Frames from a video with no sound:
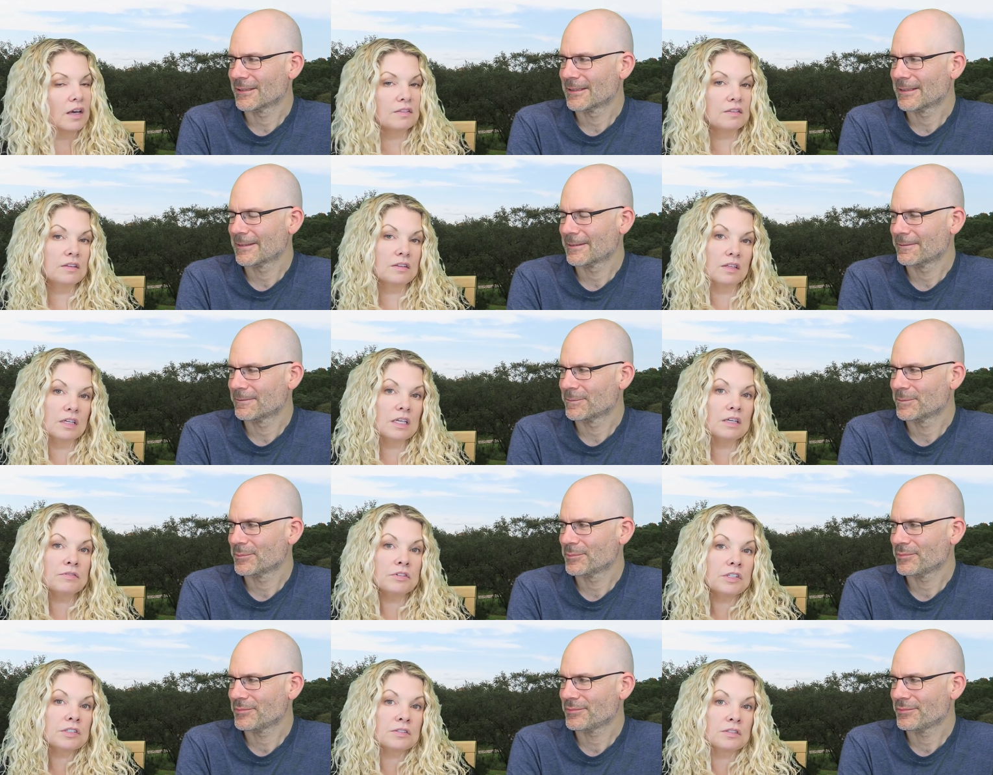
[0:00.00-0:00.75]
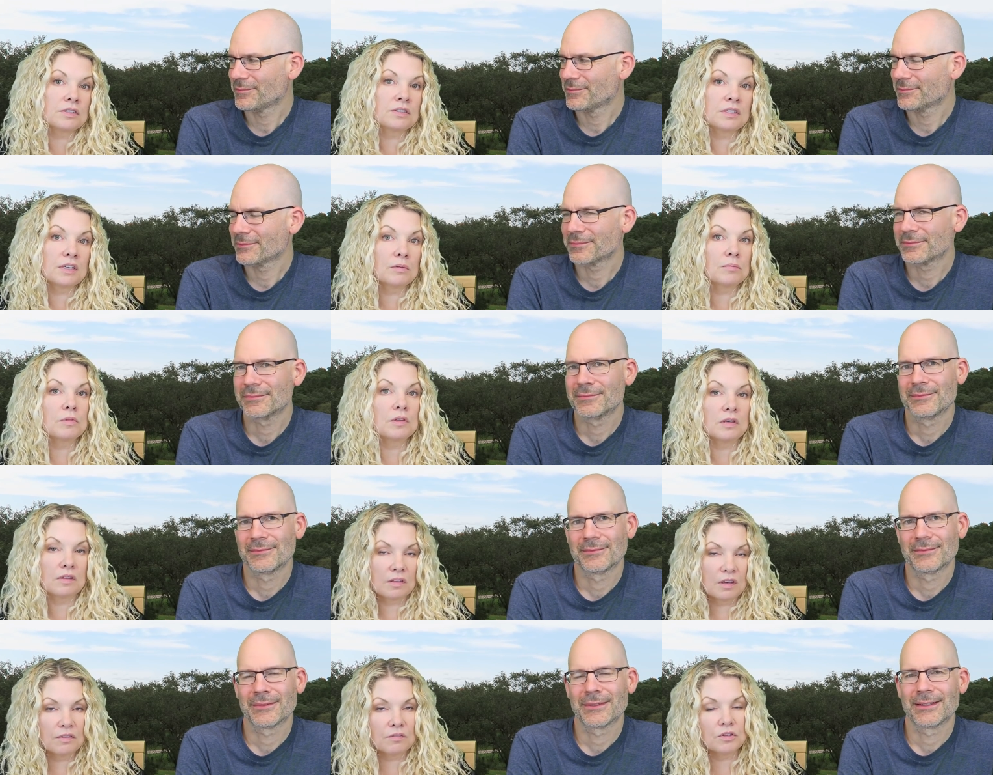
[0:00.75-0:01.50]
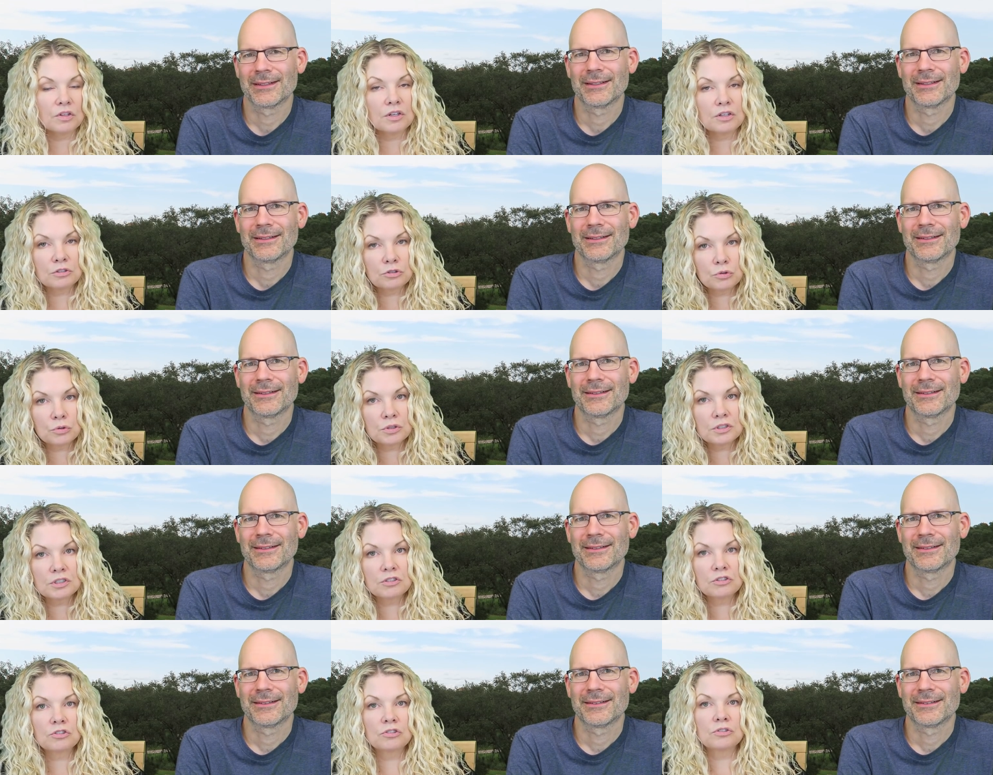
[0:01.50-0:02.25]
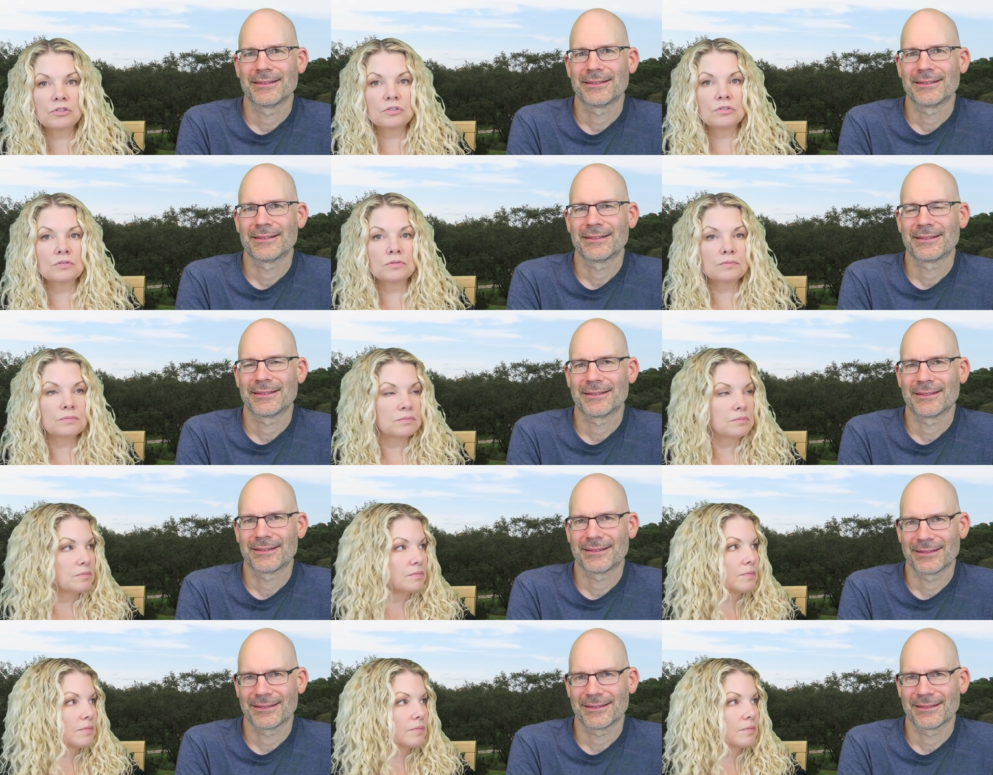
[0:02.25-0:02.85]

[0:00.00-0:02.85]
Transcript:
Speaker 1: And then the evening's the same thing. They have a lot of traditional